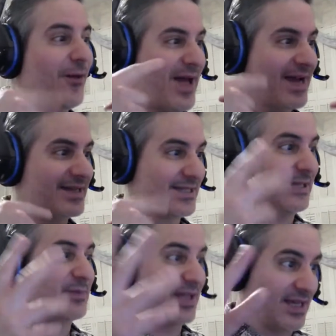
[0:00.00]
back
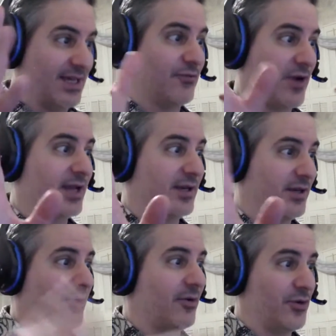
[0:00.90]
asleep to get right. And
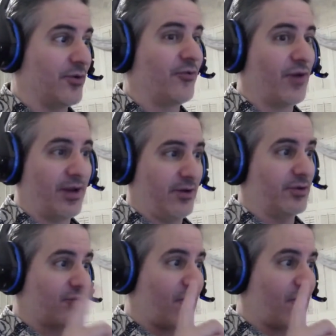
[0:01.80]
it's